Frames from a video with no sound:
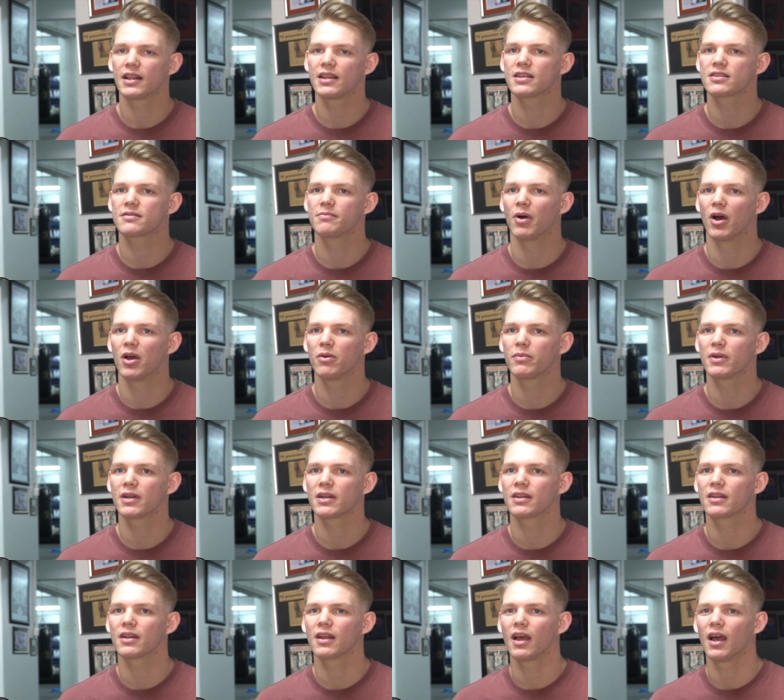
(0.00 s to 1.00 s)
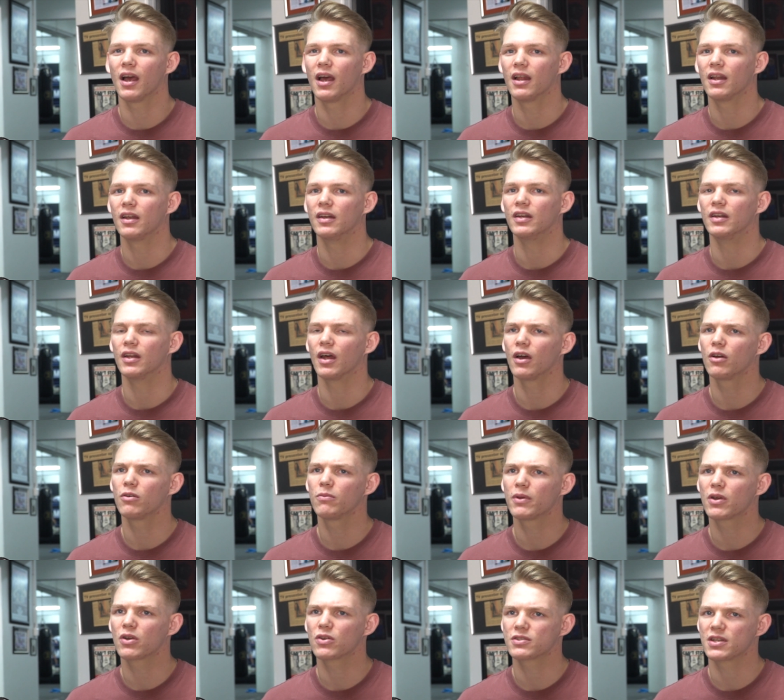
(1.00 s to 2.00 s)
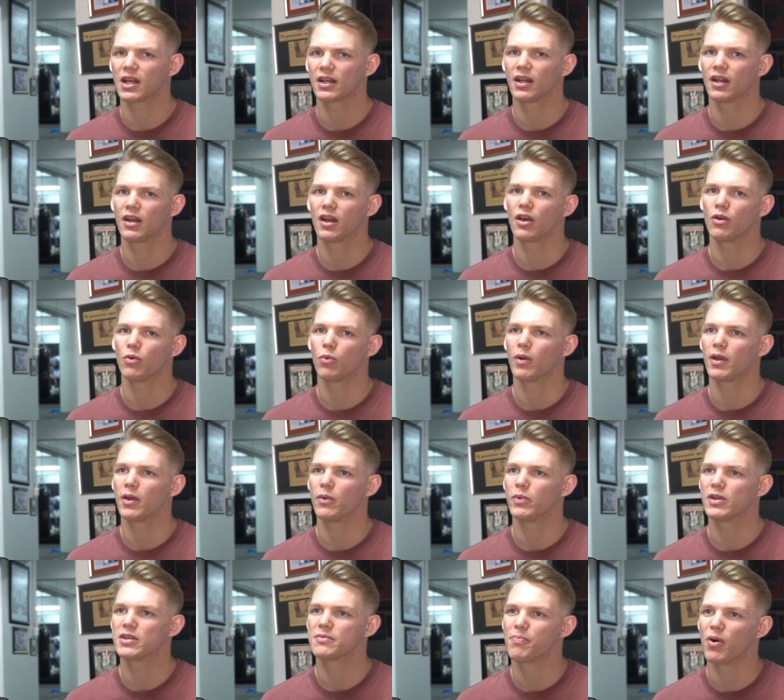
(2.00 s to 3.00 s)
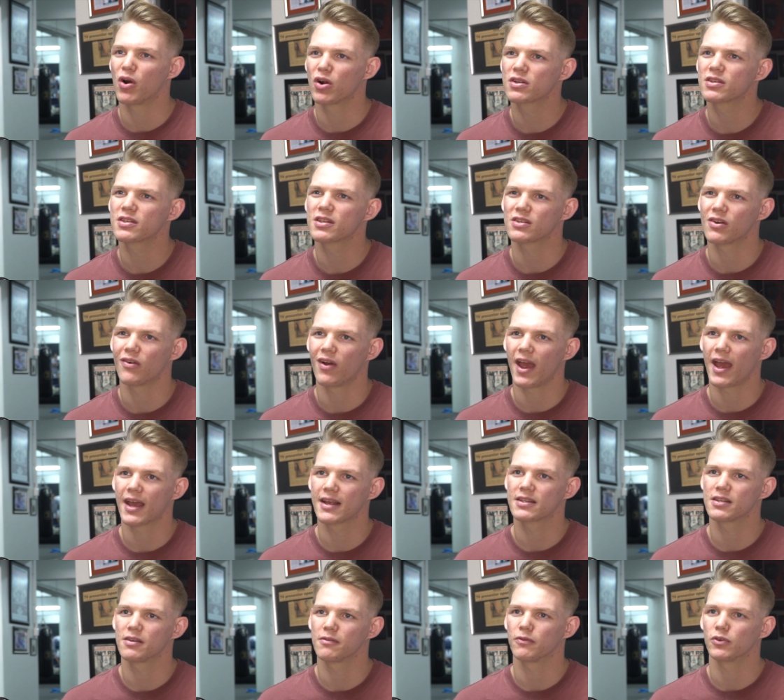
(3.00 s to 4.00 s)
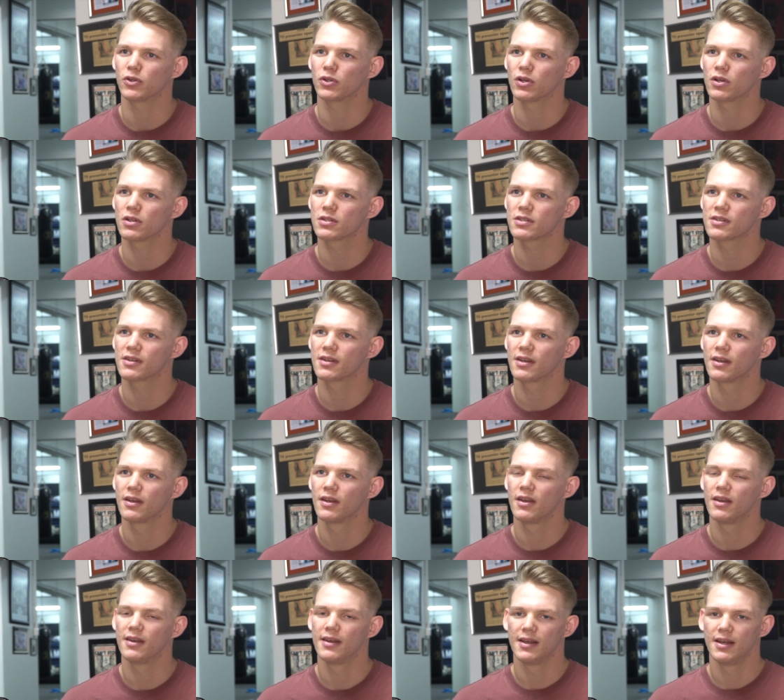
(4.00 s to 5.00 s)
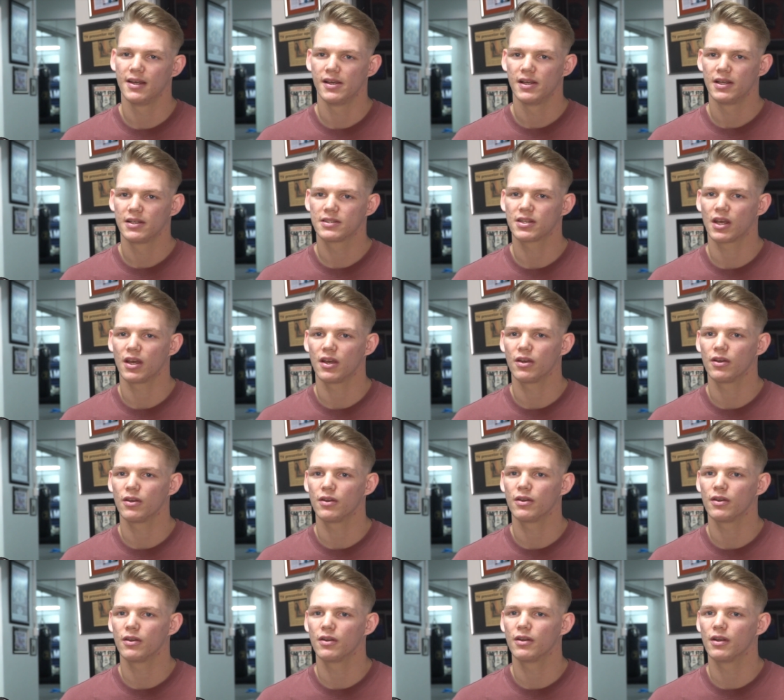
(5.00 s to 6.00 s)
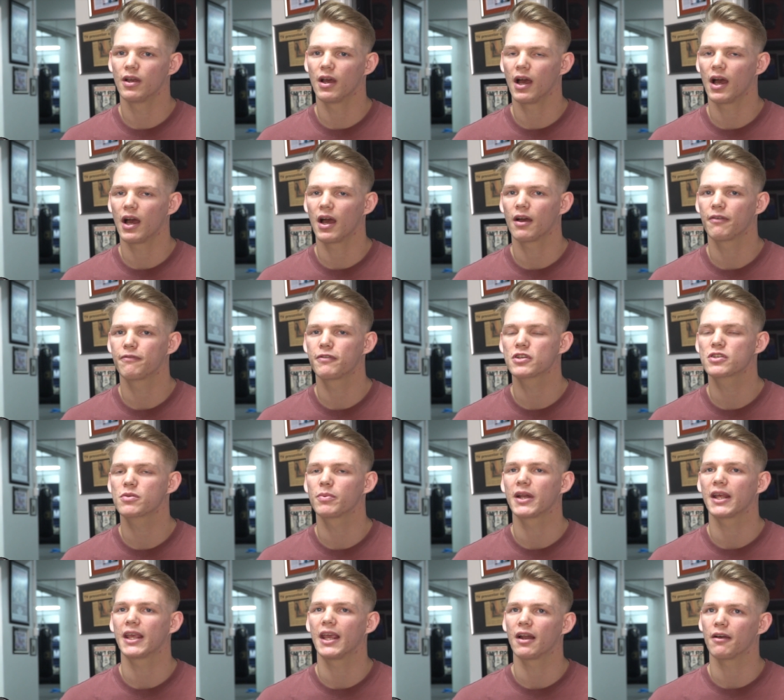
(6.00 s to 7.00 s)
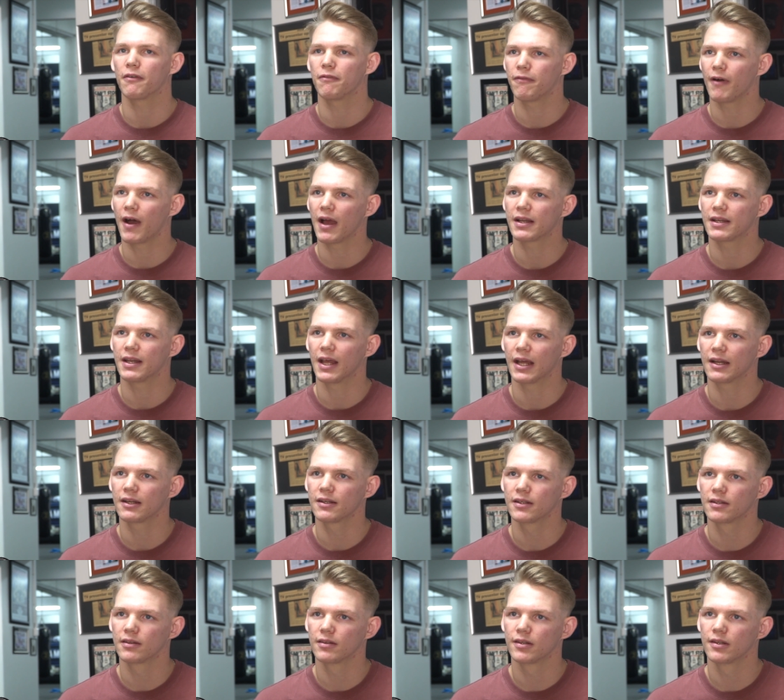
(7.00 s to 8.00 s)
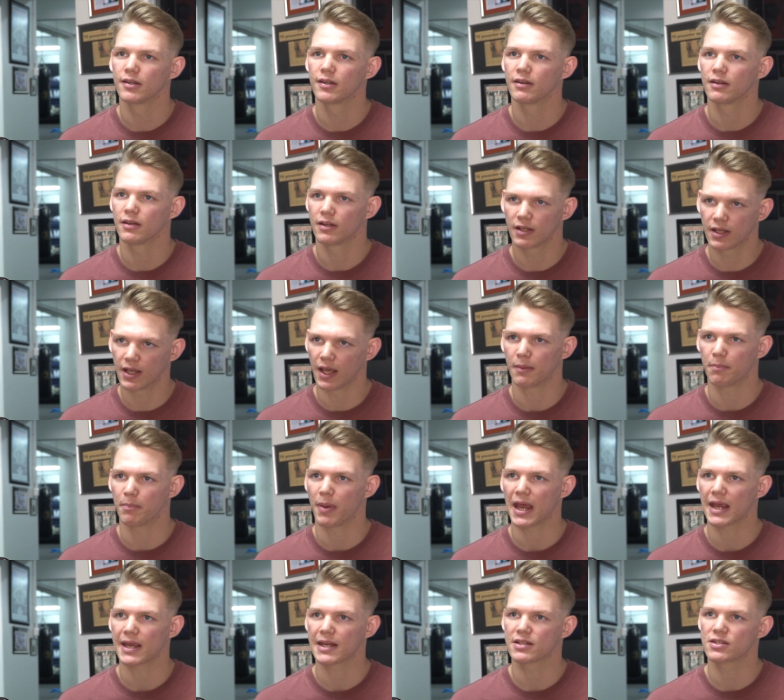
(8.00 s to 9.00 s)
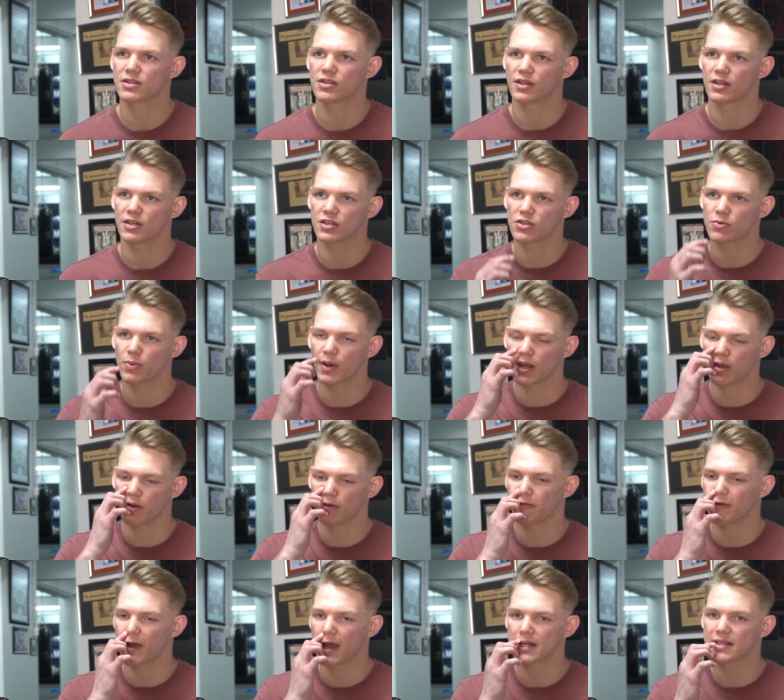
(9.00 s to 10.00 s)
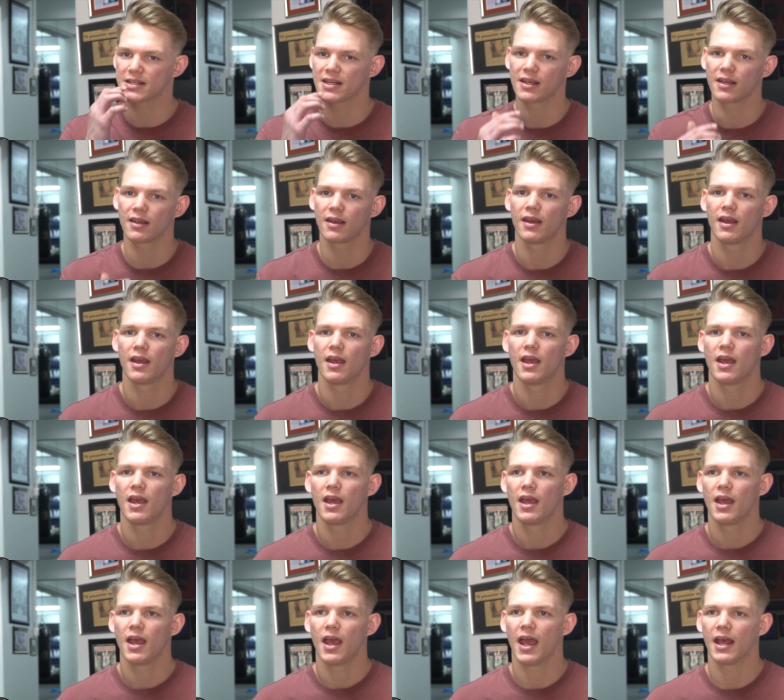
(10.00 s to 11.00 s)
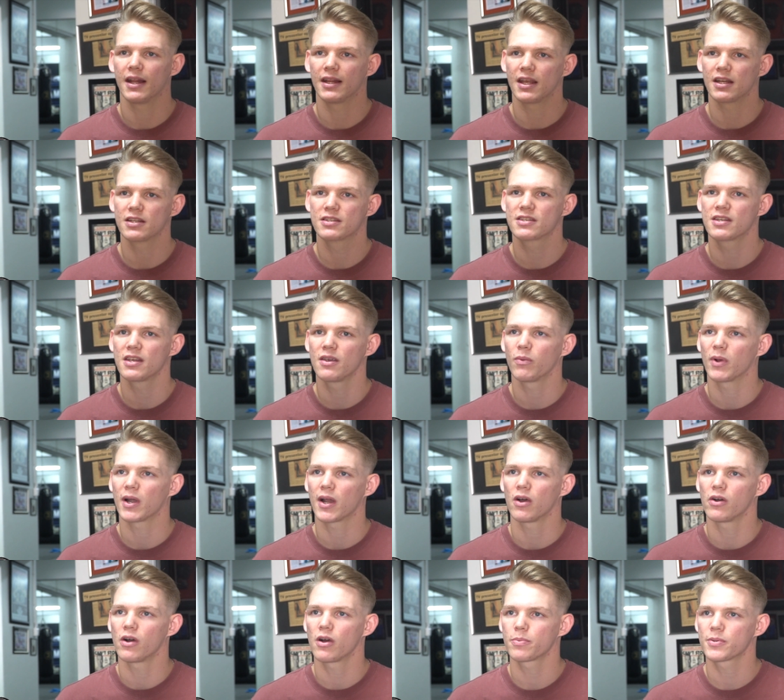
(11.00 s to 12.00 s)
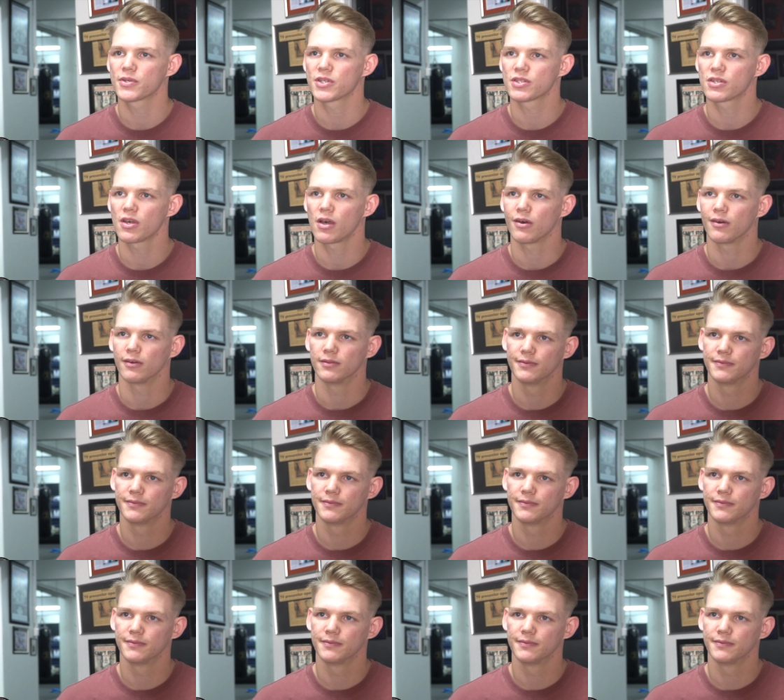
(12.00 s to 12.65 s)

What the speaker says: At this moment, no, because I don't know which boxers are active or not. So I first want to get a fight done, get back into the swing of fighting, and then see what our options are.